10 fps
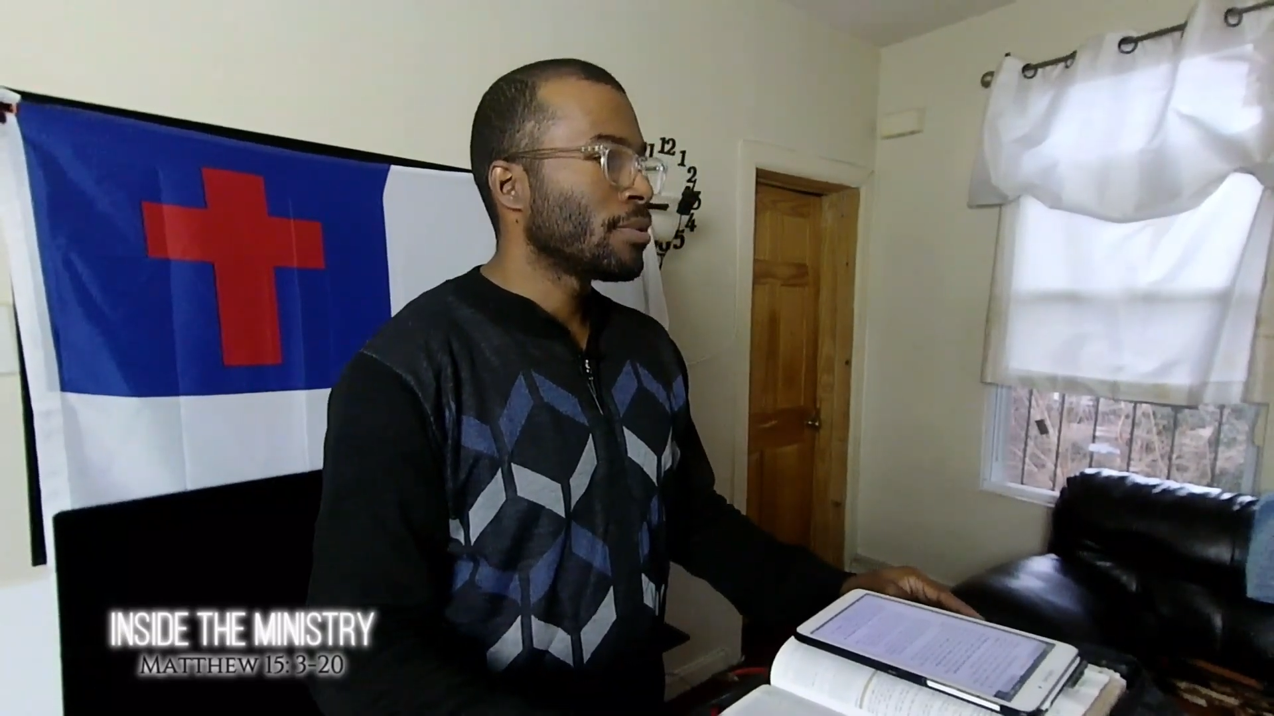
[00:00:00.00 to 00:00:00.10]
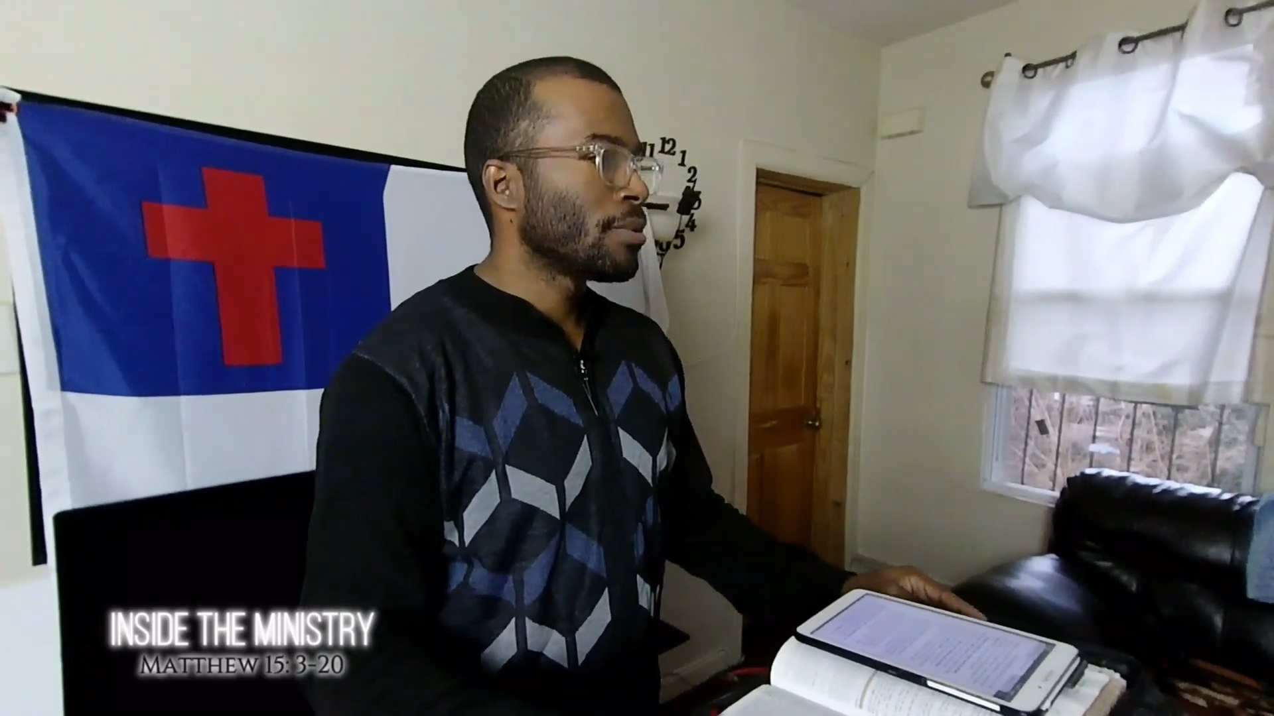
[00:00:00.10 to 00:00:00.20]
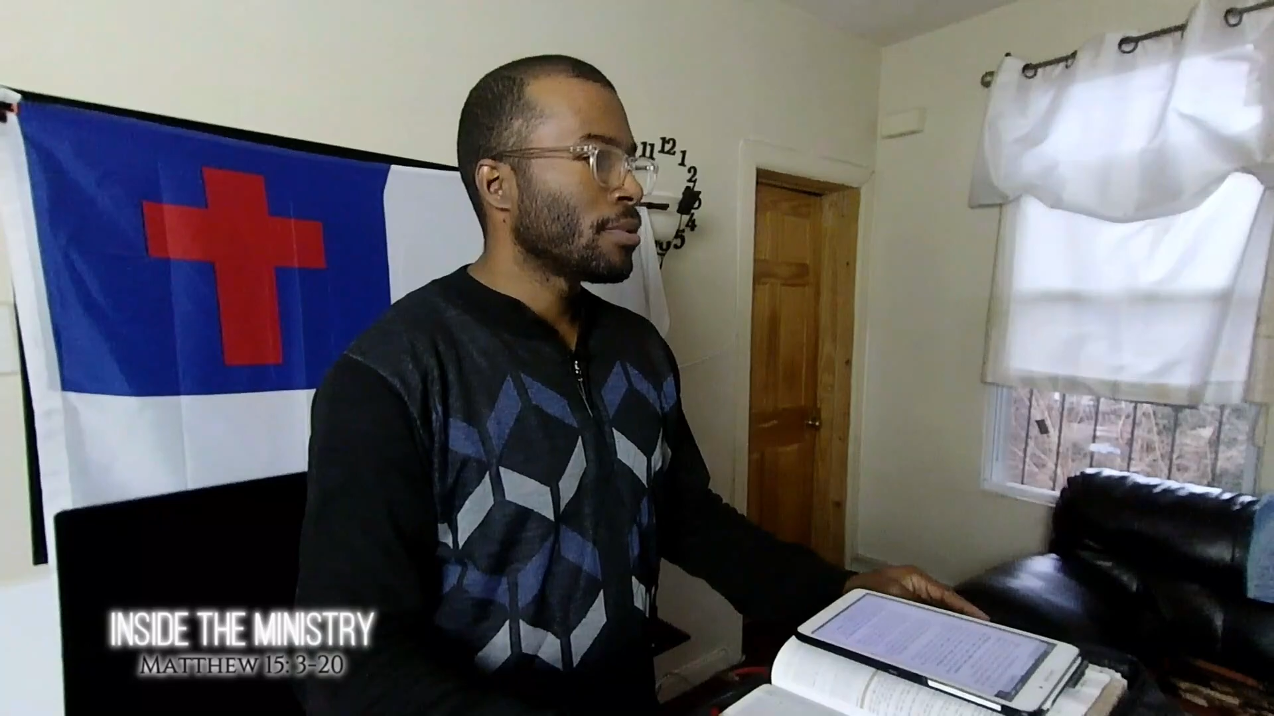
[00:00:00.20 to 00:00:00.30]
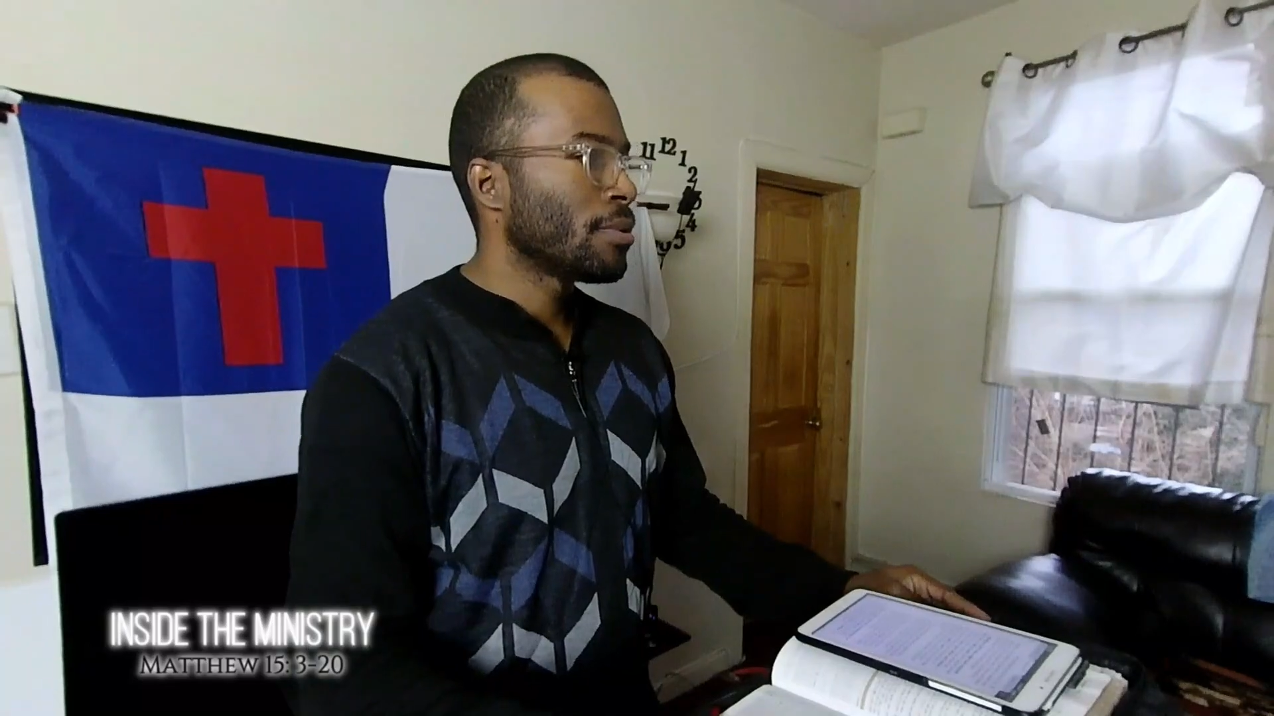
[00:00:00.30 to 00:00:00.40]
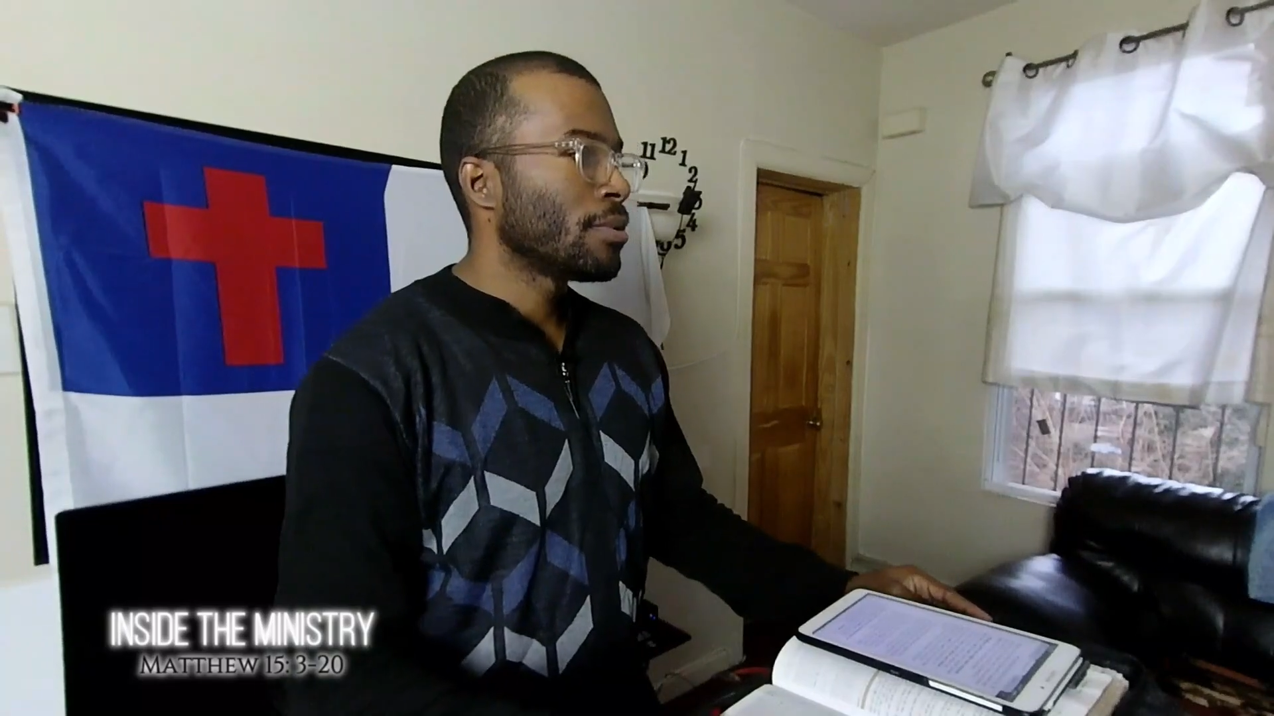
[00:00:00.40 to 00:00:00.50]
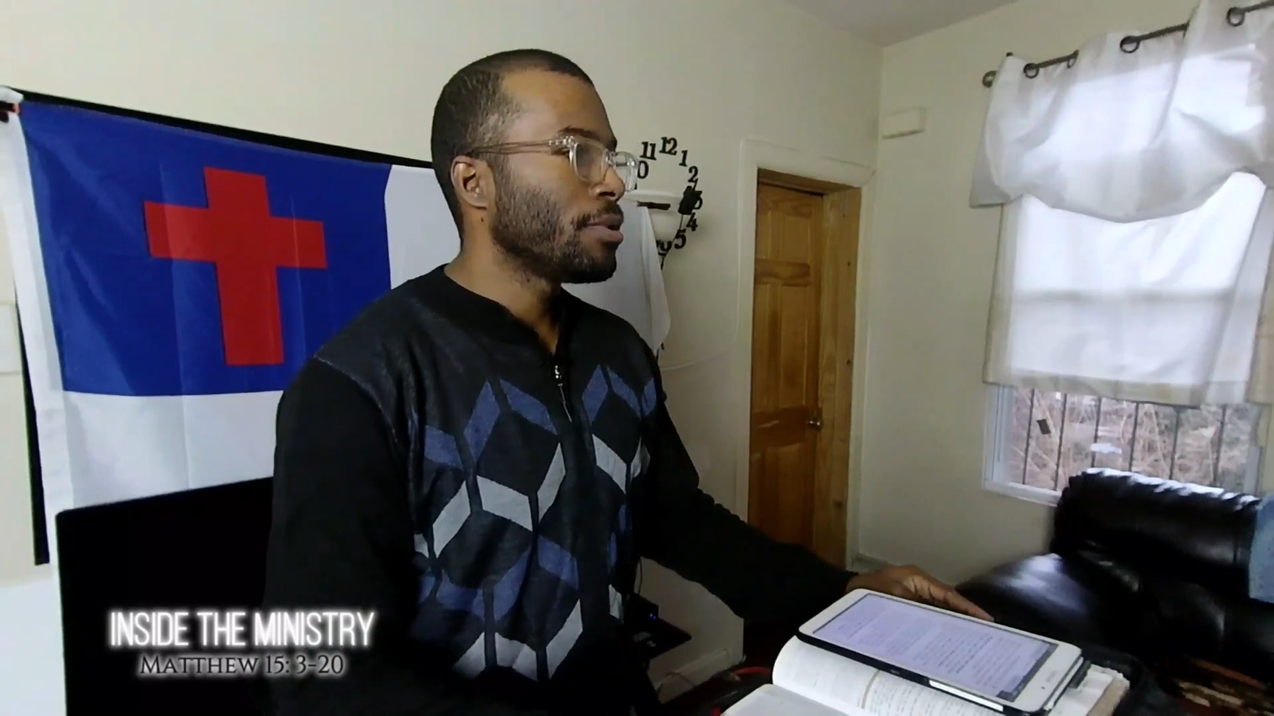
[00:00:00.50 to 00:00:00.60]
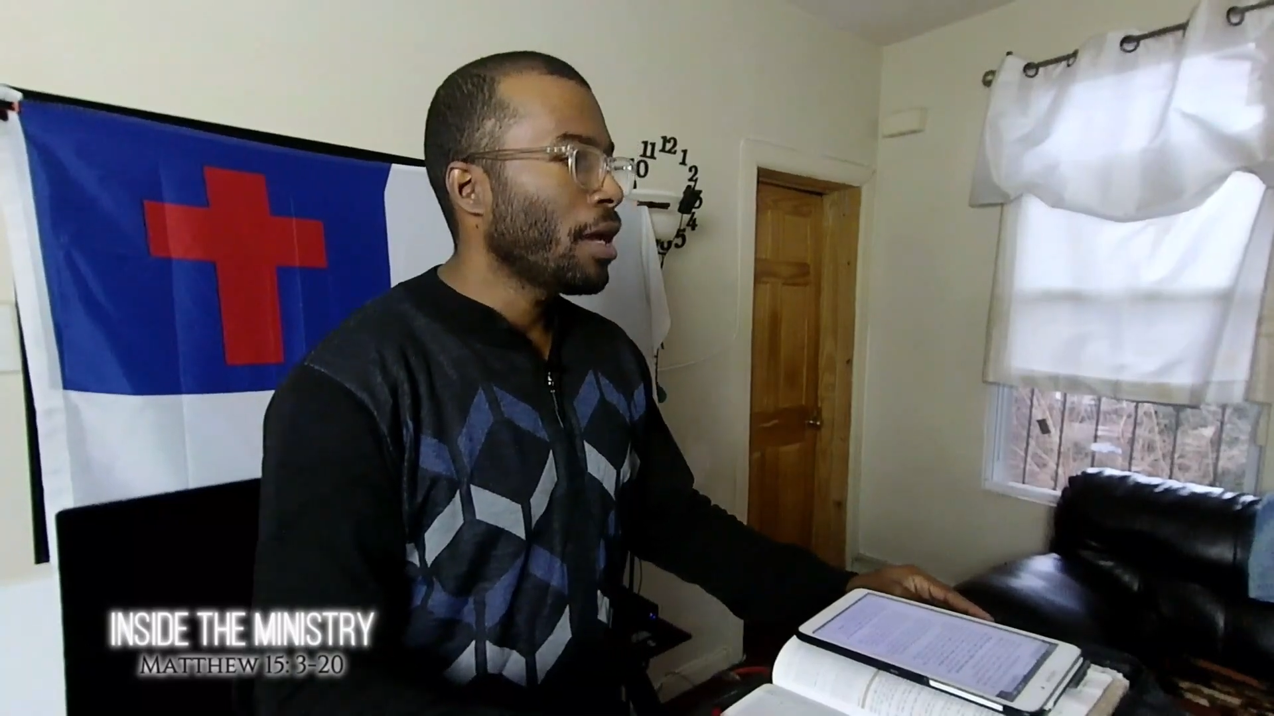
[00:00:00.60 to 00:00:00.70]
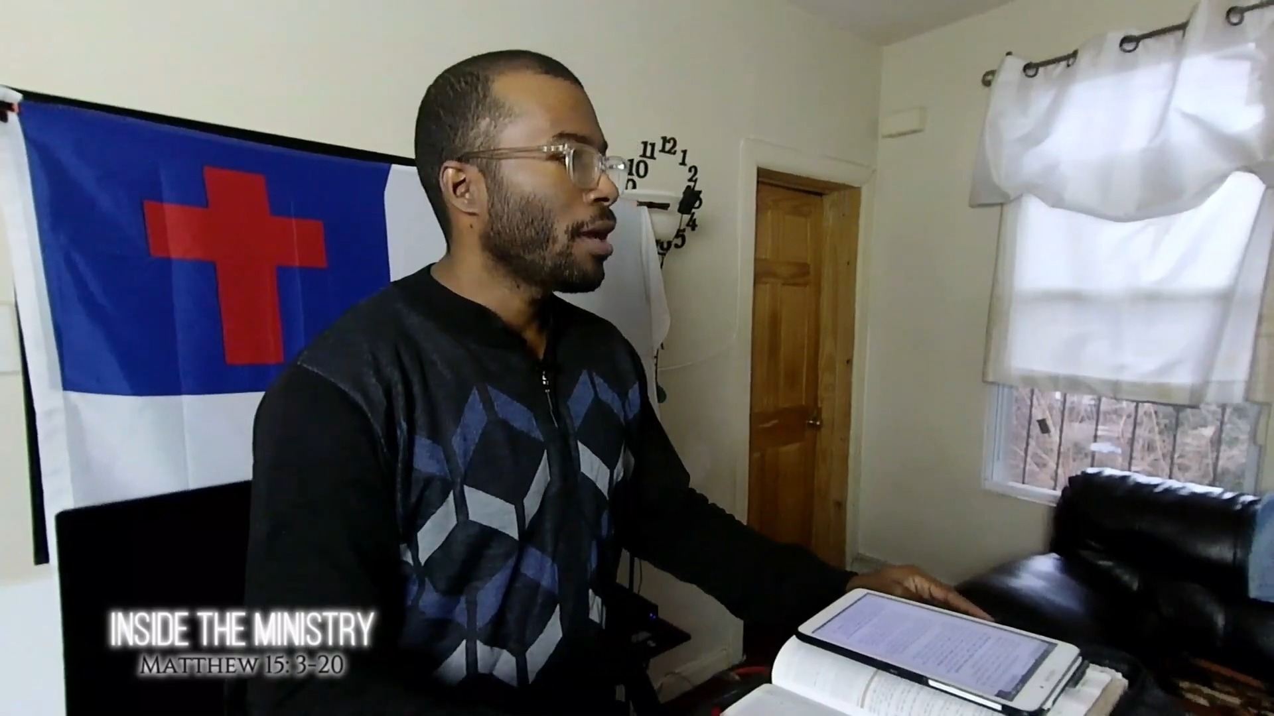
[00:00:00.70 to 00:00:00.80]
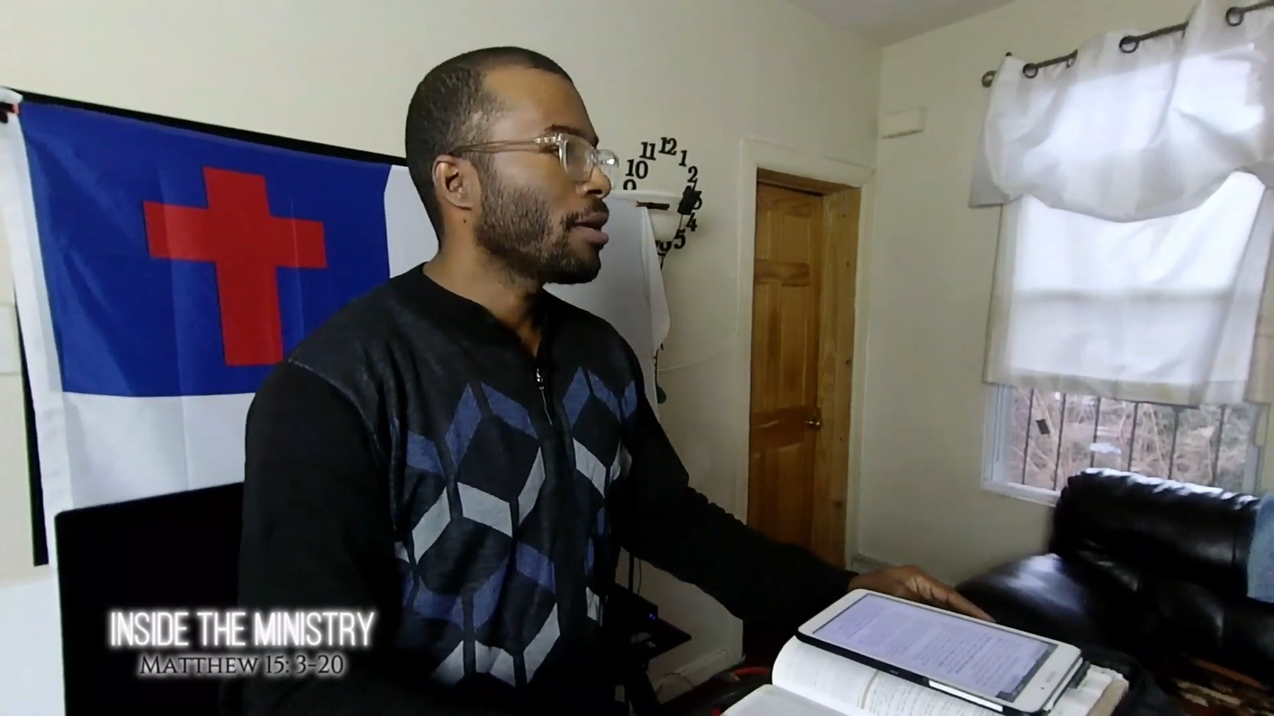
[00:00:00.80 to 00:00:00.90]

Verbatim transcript: hatred. Yeah.